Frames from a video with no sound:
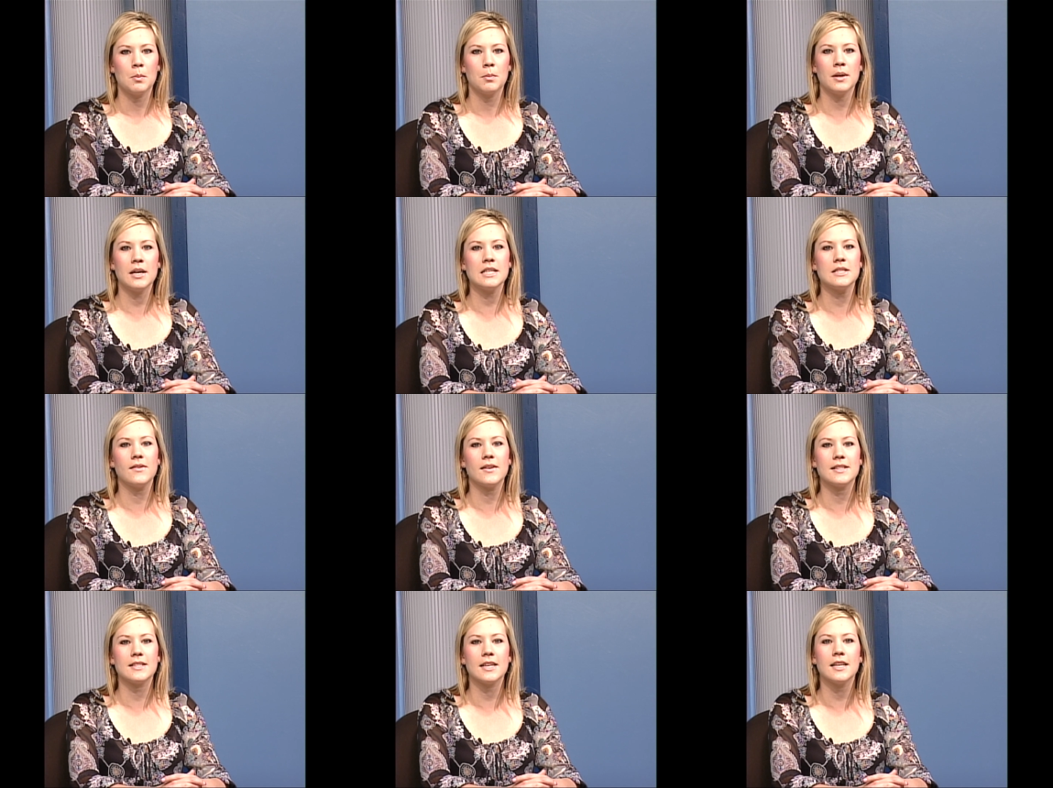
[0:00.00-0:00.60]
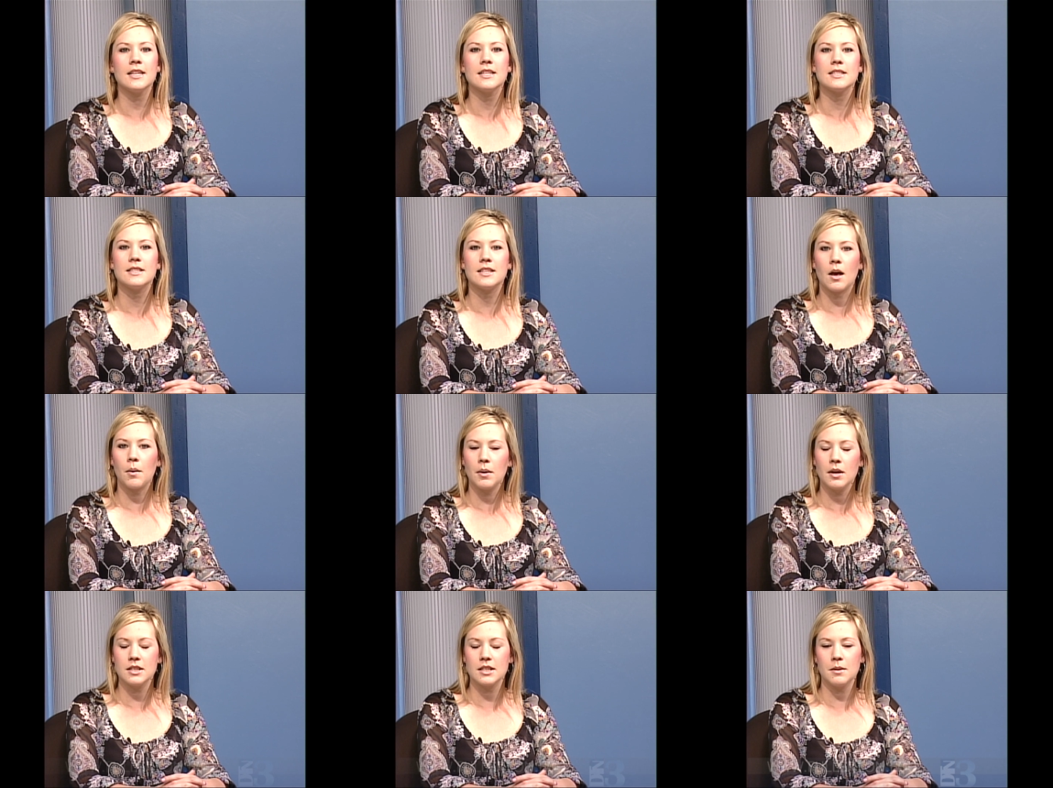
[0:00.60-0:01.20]
please visit
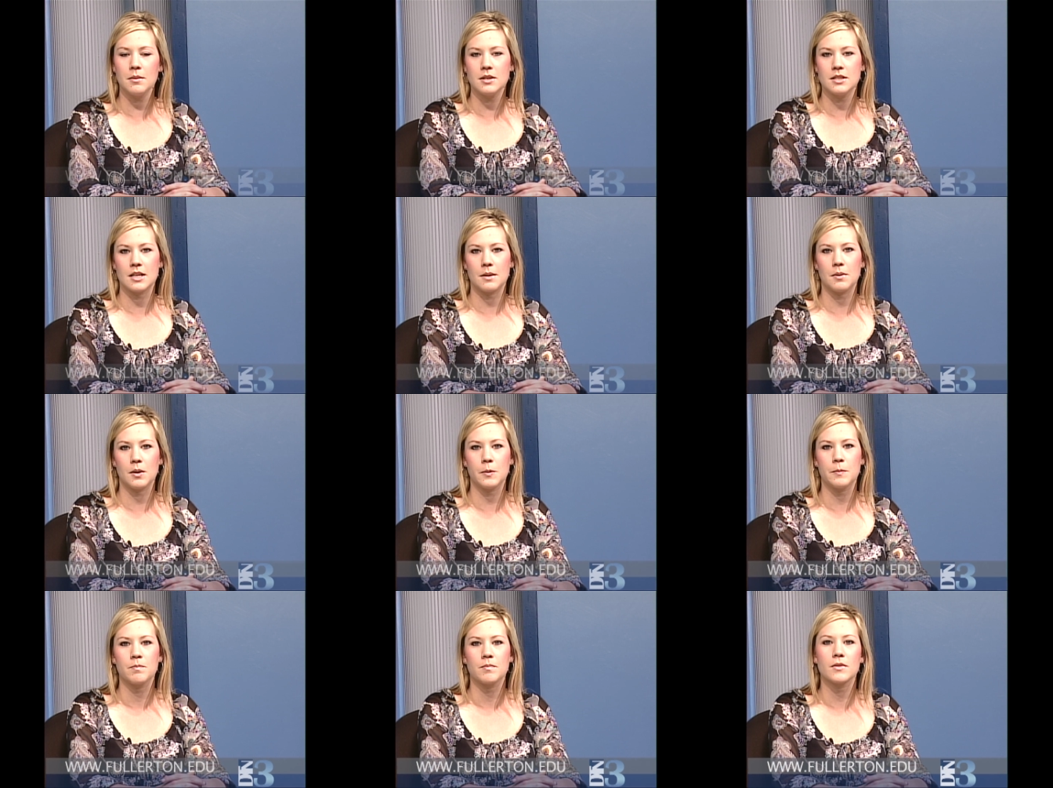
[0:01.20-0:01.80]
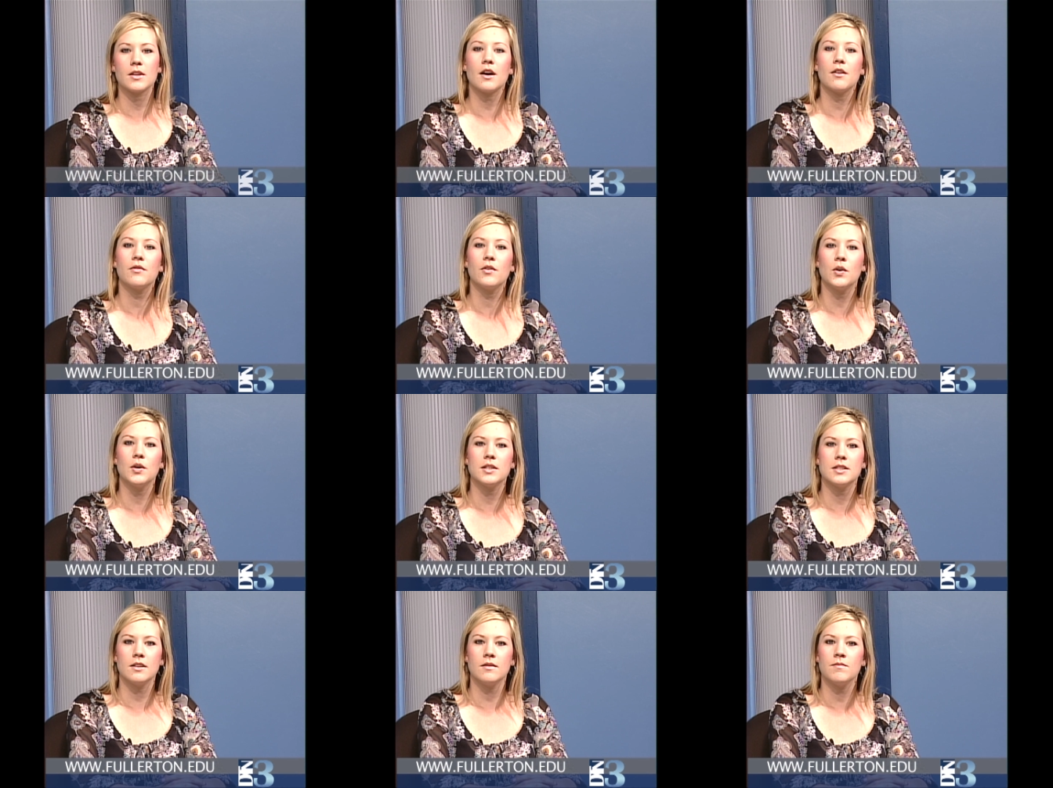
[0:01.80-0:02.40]

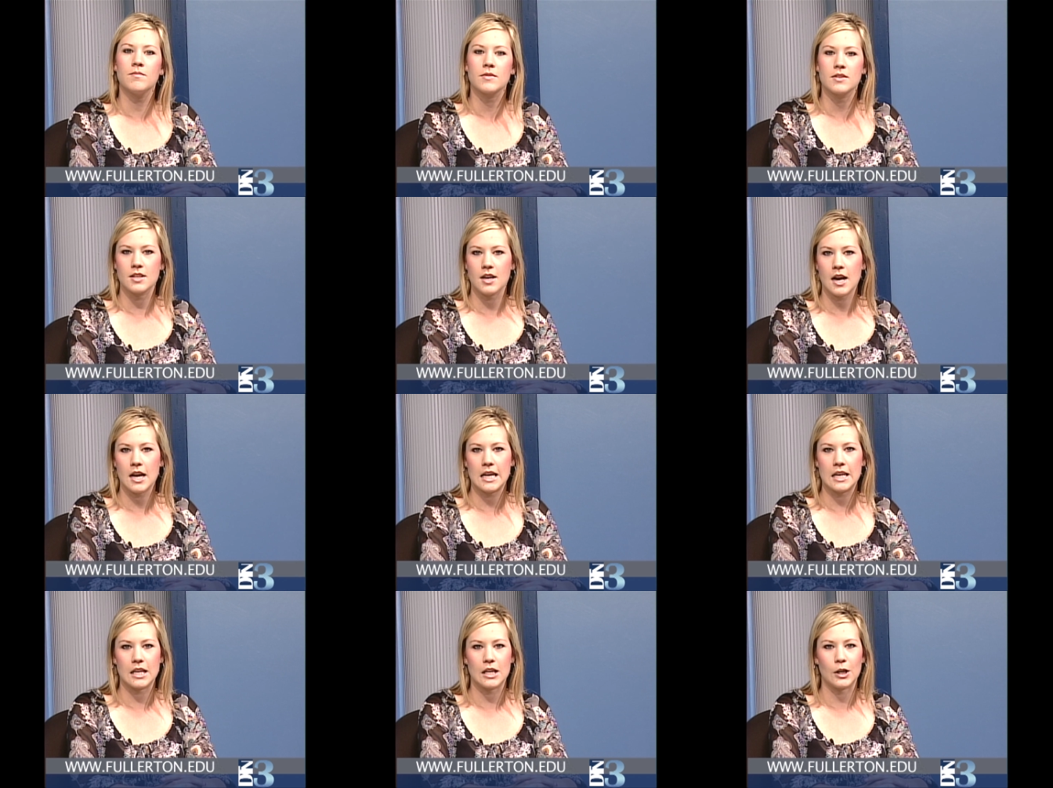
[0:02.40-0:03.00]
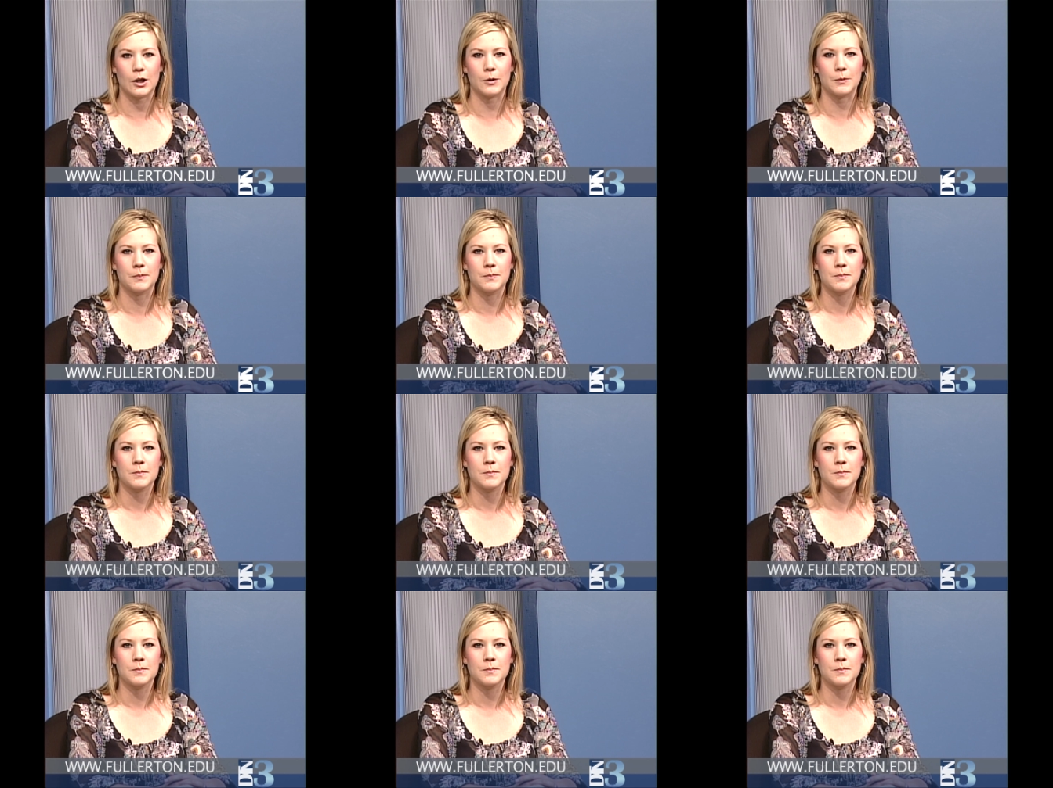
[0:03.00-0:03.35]
www.fullerton.edu.